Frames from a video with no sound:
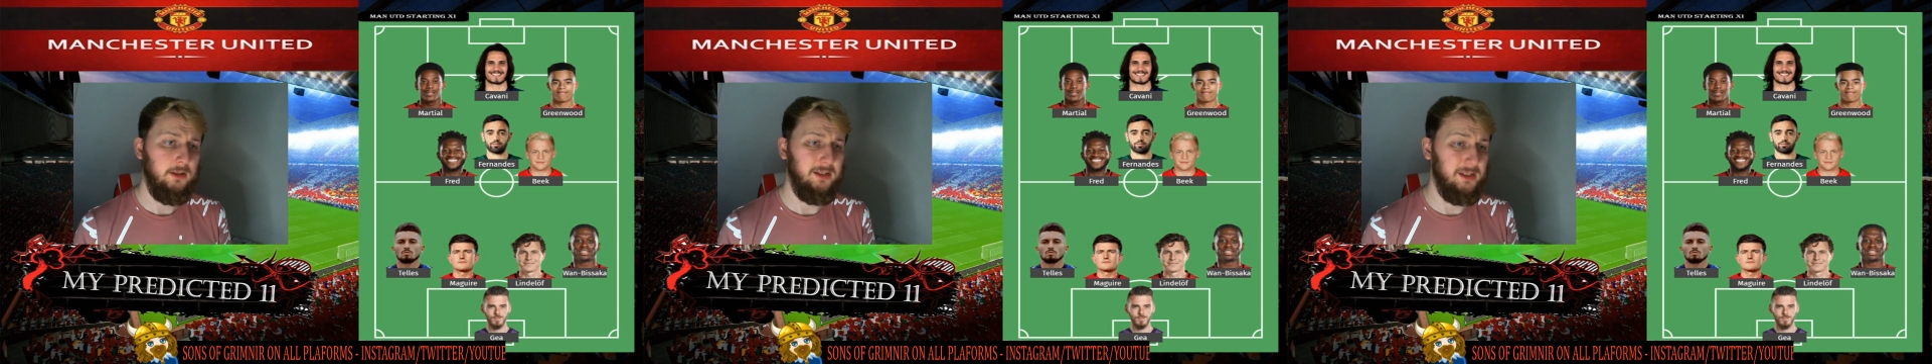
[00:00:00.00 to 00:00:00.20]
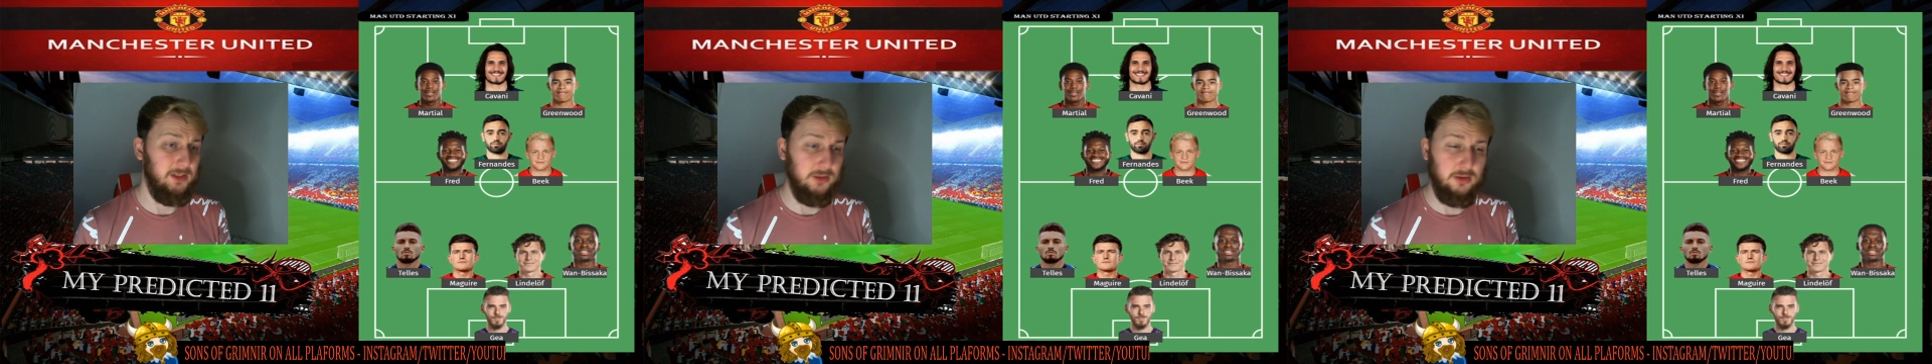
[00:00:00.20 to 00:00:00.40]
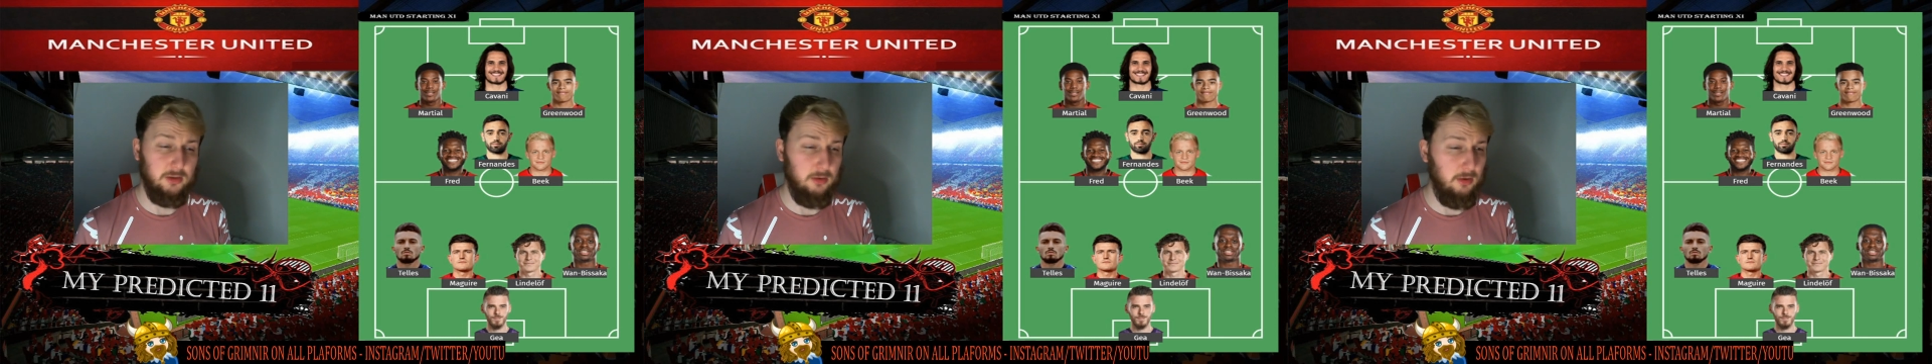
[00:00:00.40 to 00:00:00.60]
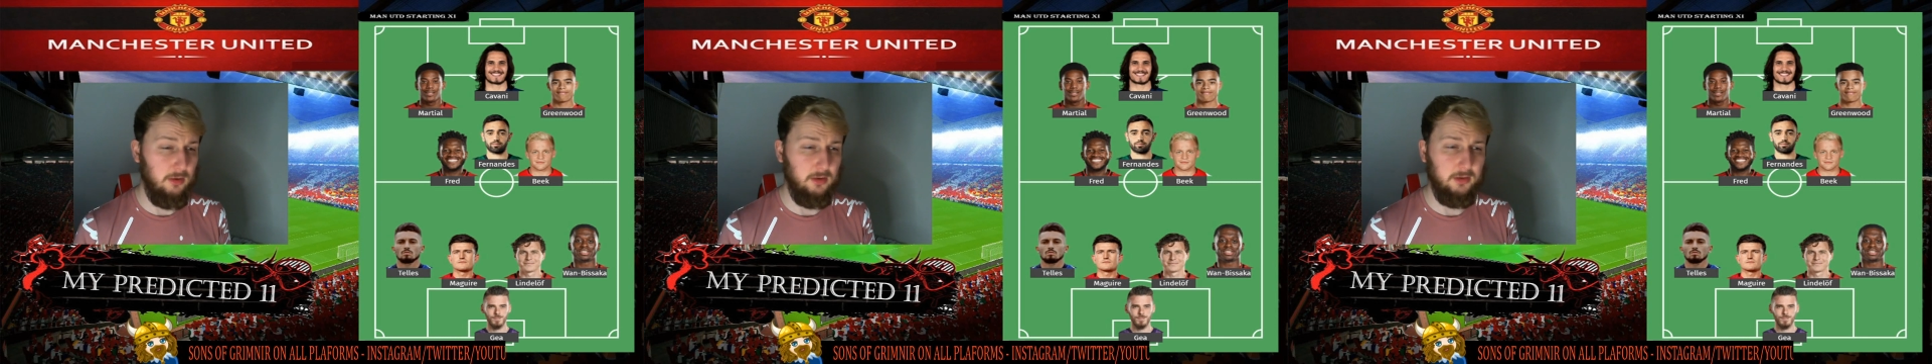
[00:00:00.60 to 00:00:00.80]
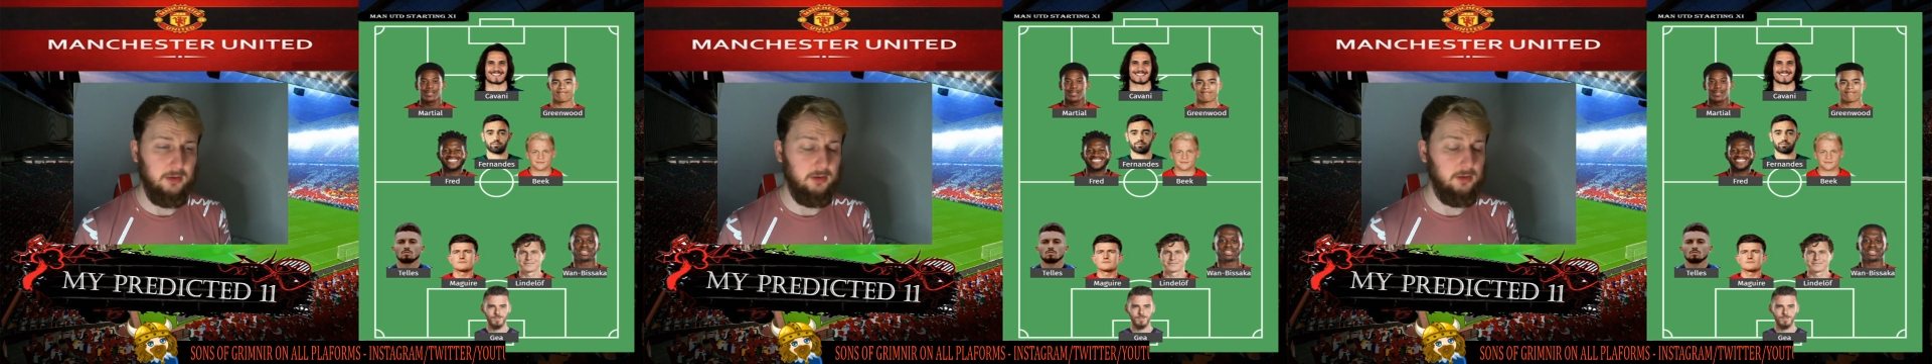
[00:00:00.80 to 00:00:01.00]

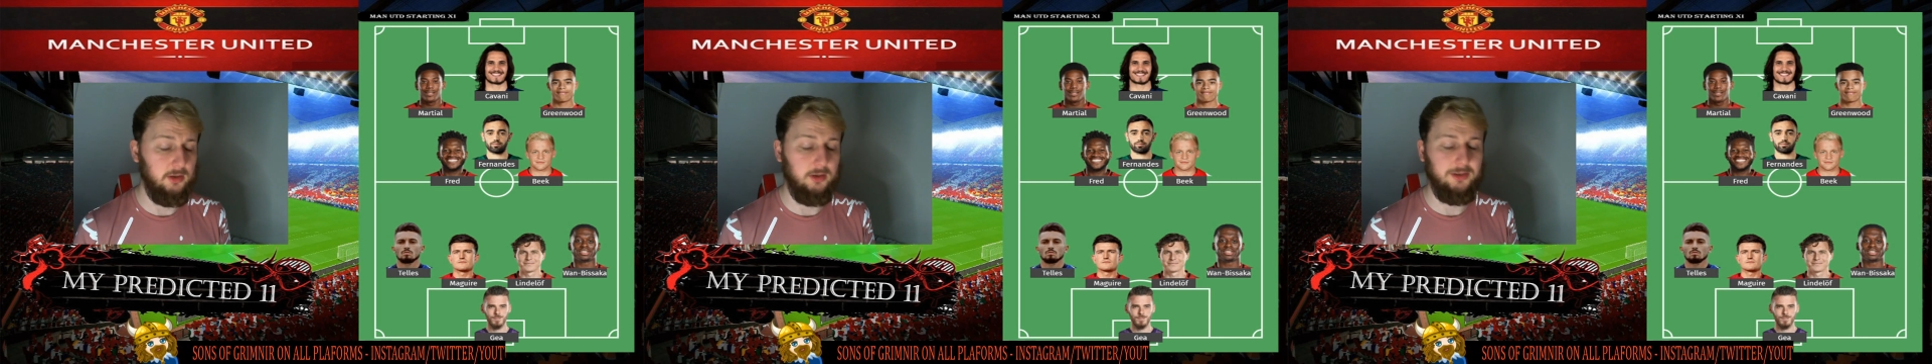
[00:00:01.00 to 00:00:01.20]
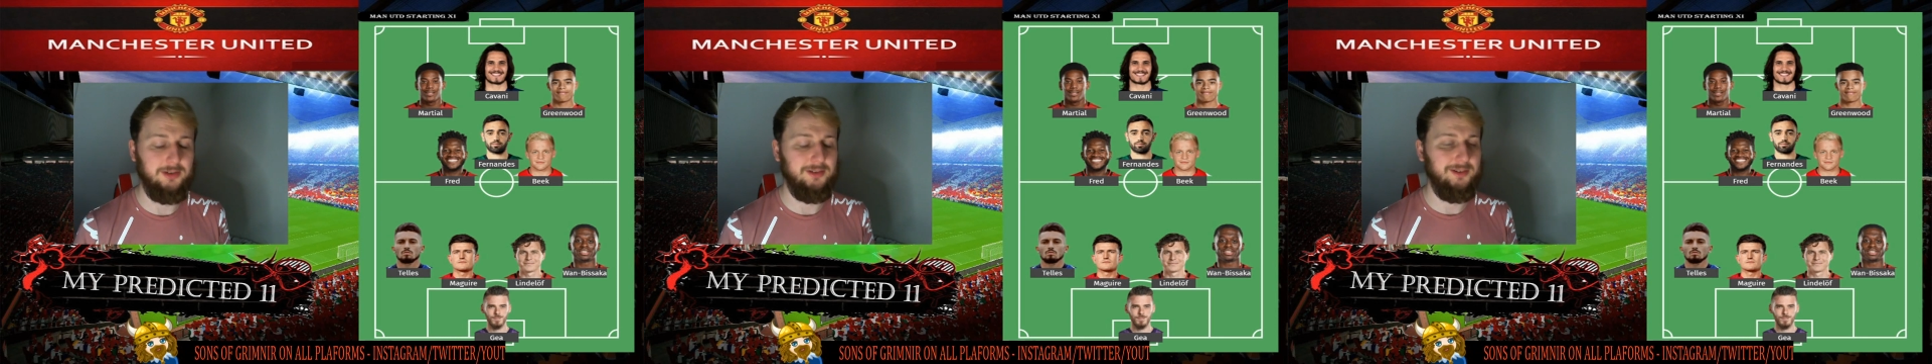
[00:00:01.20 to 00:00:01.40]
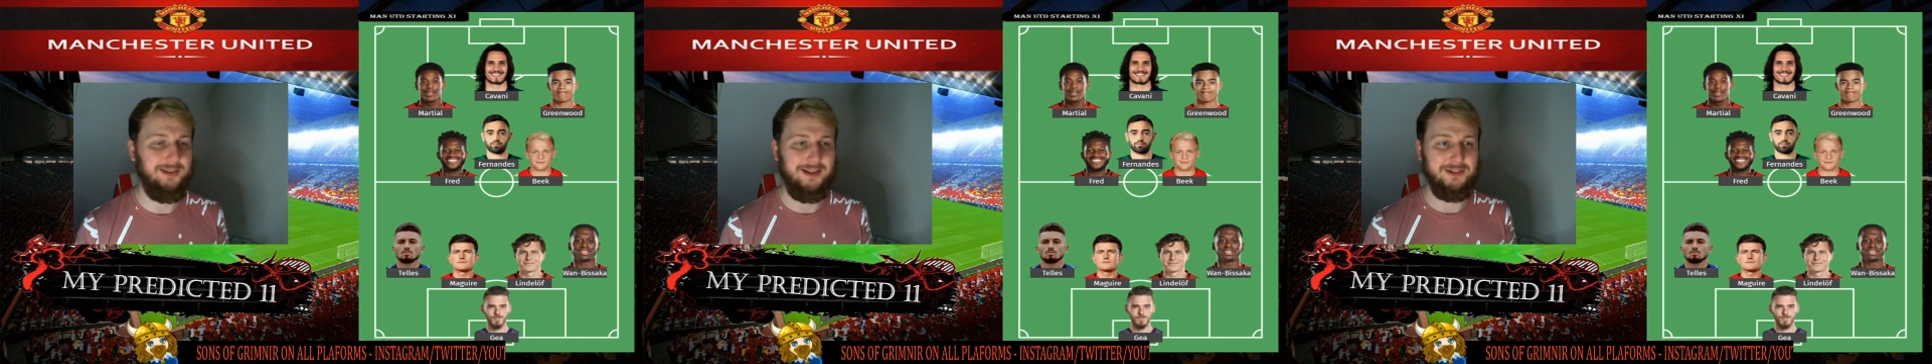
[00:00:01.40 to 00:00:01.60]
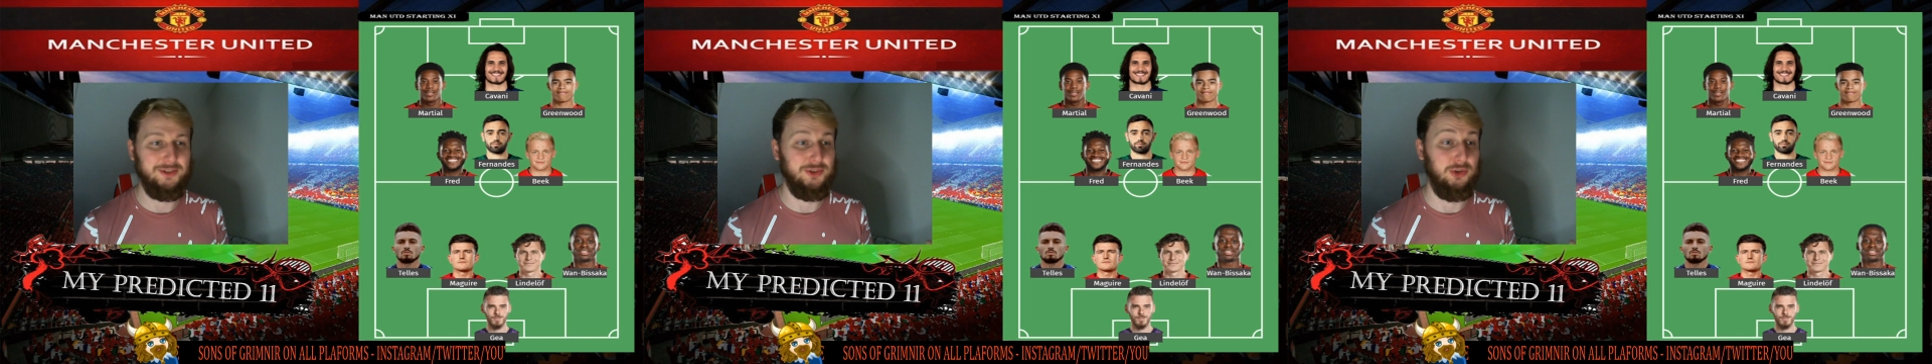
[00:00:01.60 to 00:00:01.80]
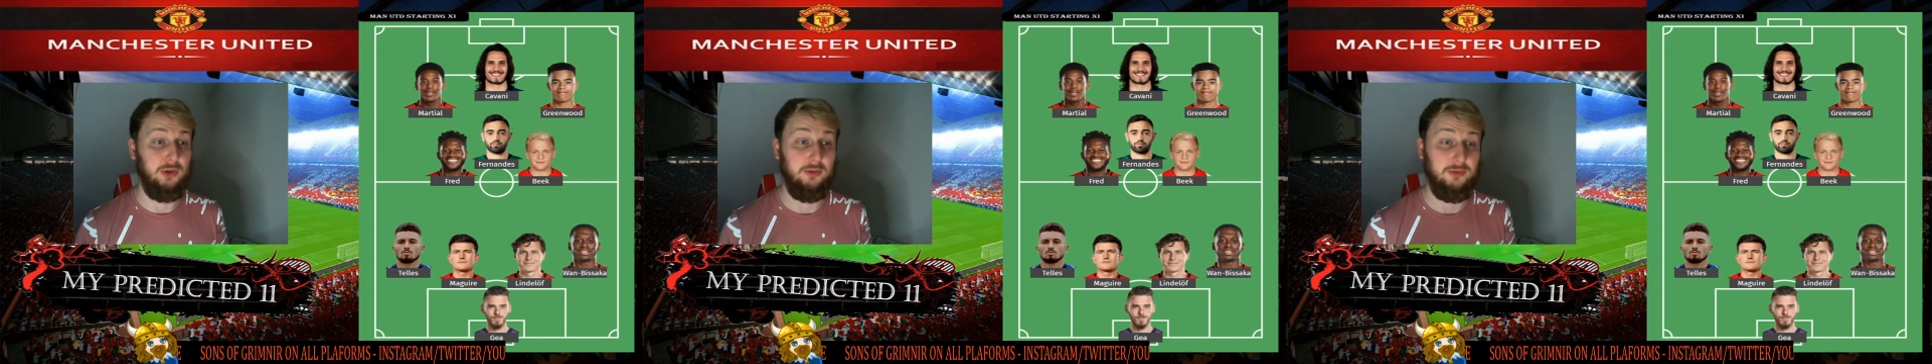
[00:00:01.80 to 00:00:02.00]
I
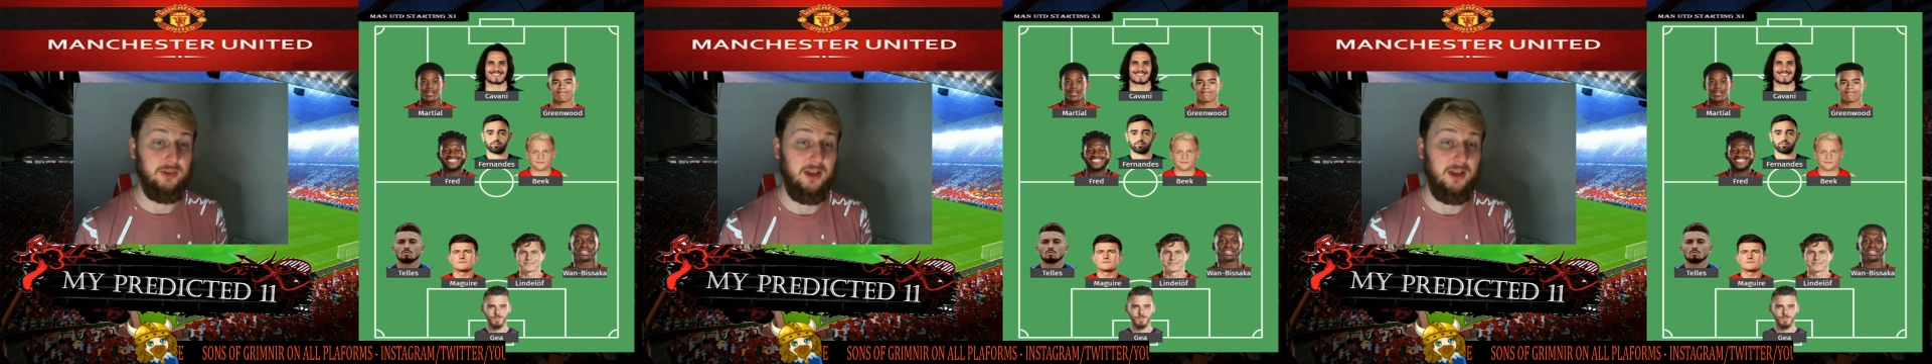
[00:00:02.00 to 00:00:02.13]
just love